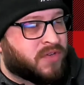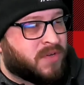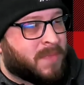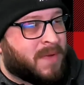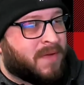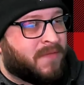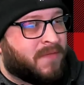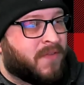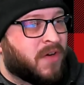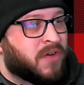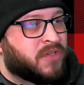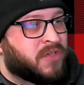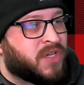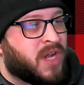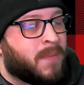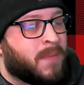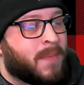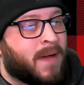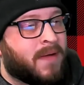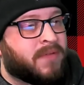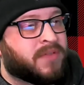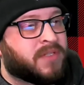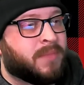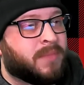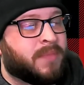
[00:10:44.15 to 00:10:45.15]
My first job, I
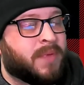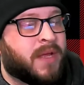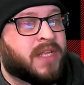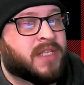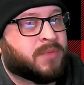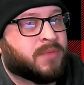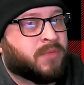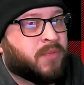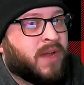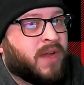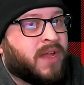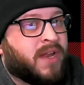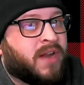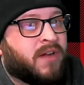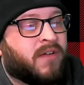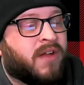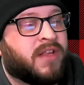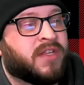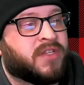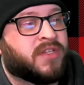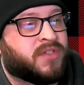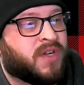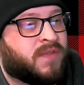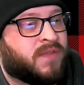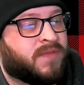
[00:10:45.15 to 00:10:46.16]
was a busboy at a
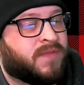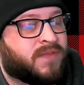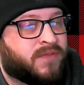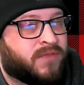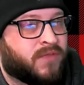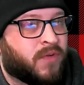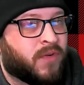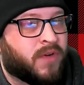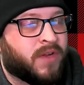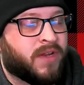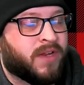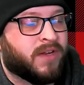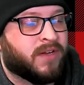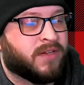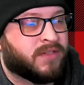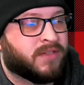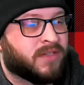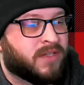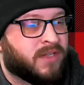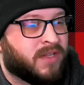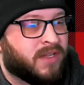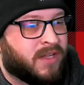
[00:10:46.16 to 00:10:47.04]
restaurant for 4 years.